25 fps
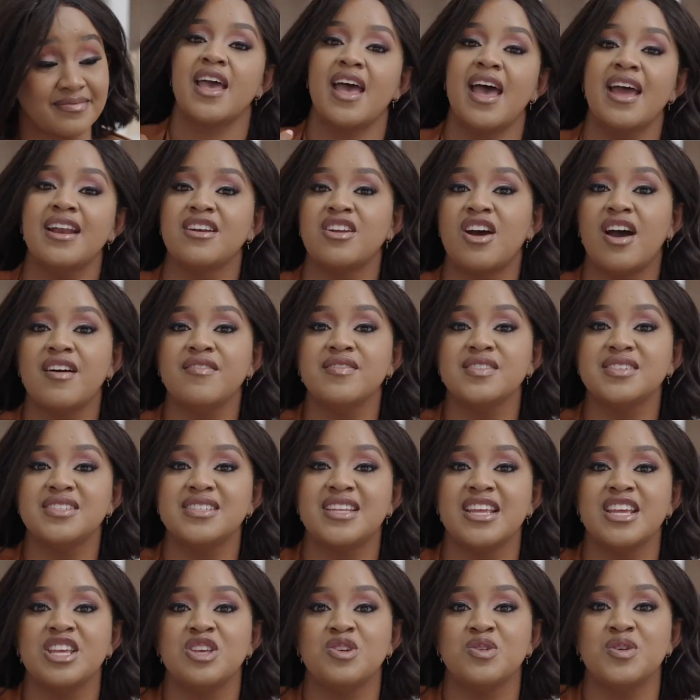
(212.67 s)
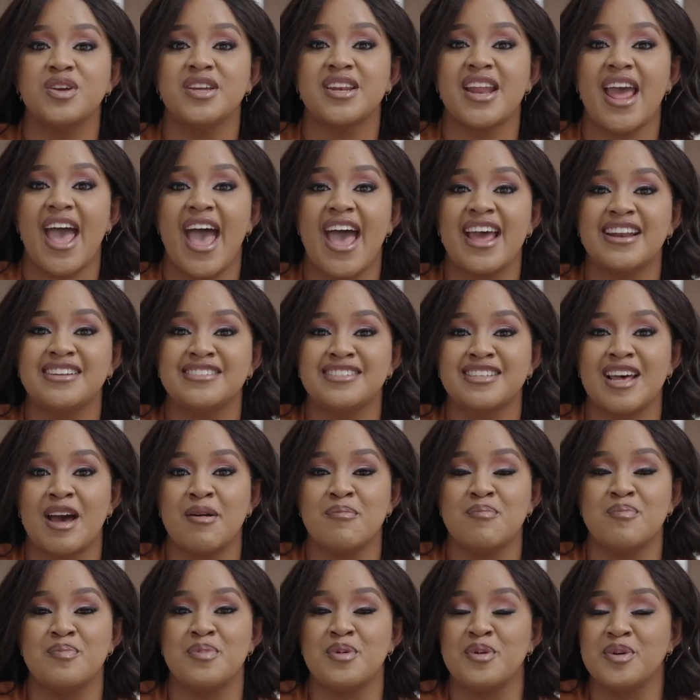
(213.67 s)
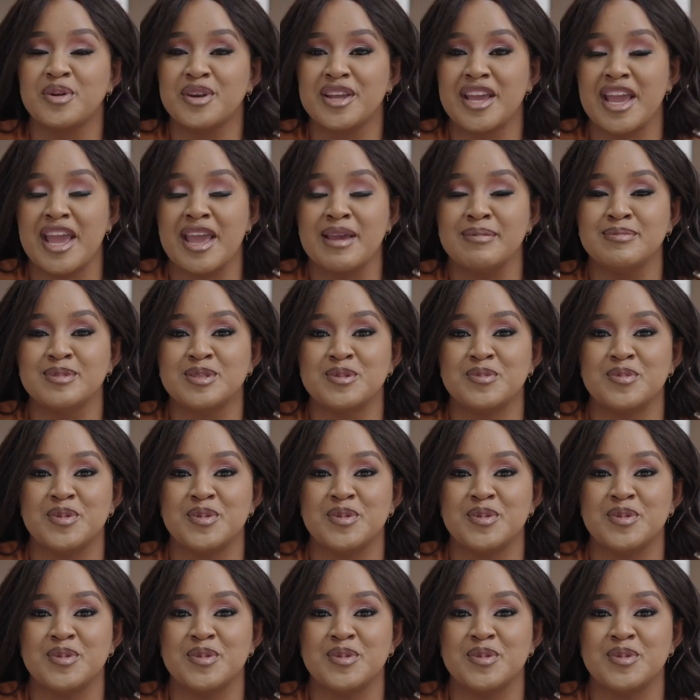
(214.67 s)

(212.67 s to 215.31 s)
And obviously you can add some board games.